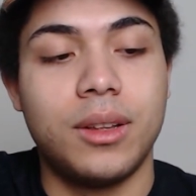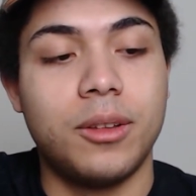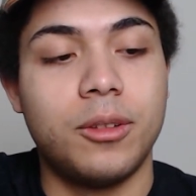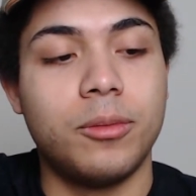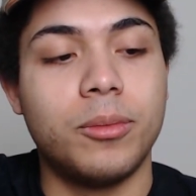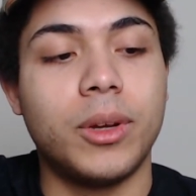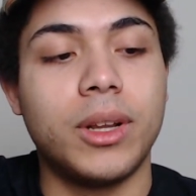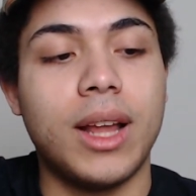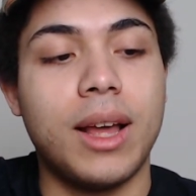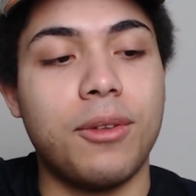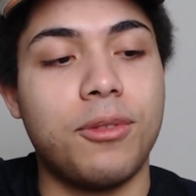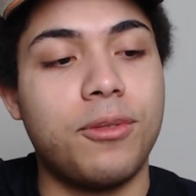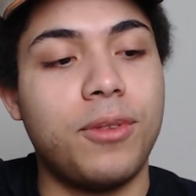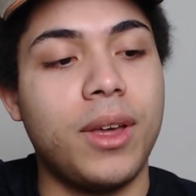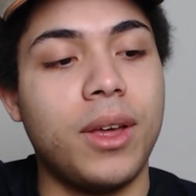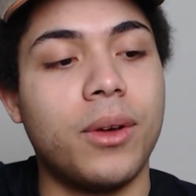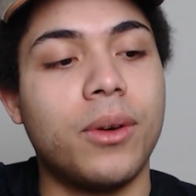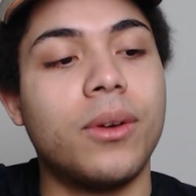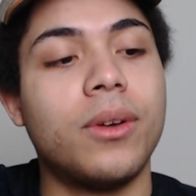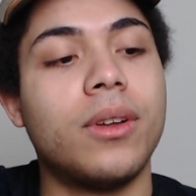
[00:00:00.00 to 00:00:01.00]
But I
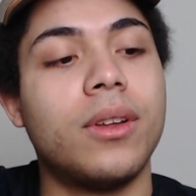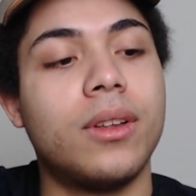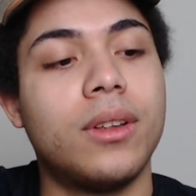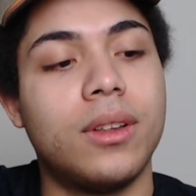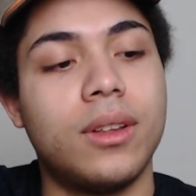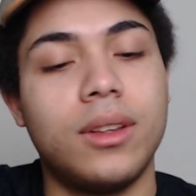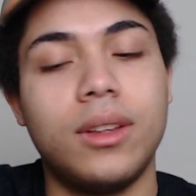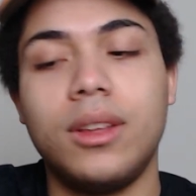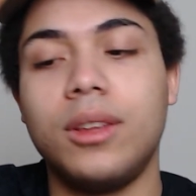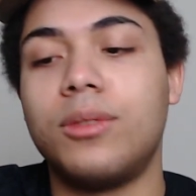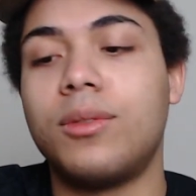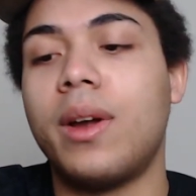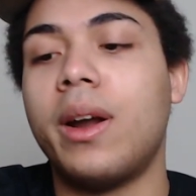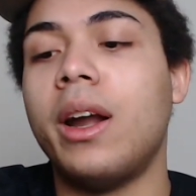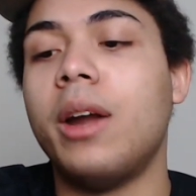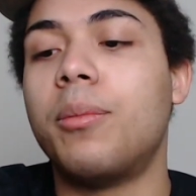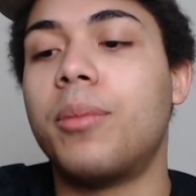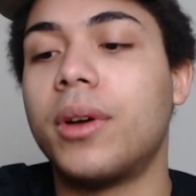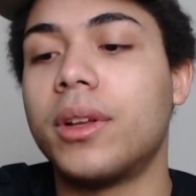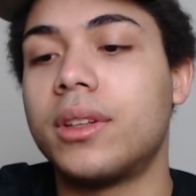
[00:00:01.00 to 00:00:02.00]
feel it's very
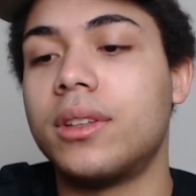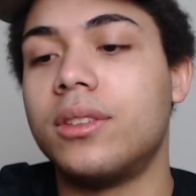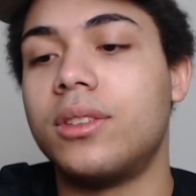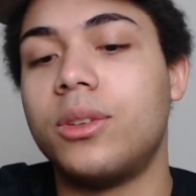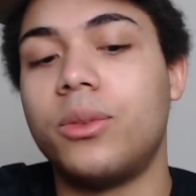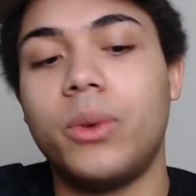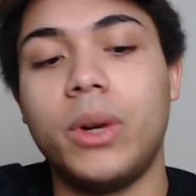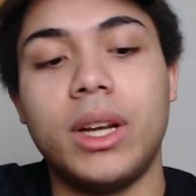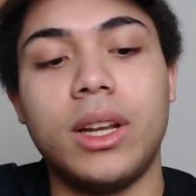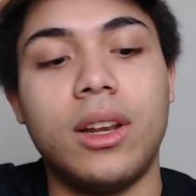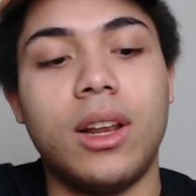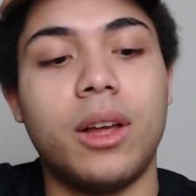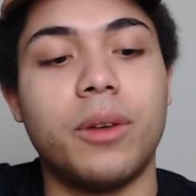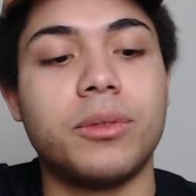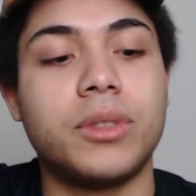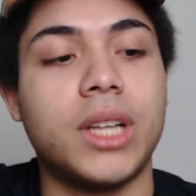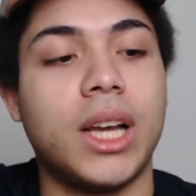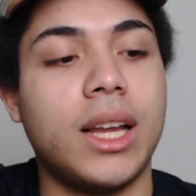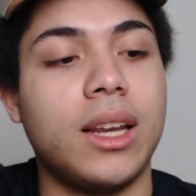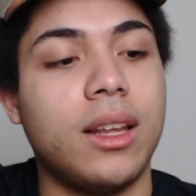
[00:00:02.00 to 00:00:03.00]
important to read a lot of
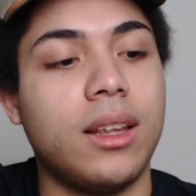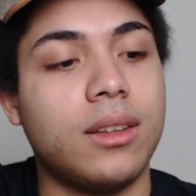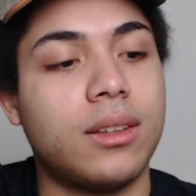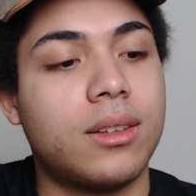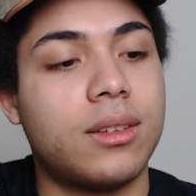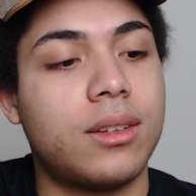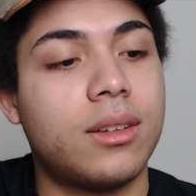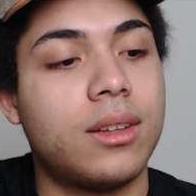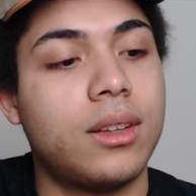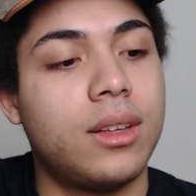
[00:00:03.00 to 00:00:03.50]
Chinese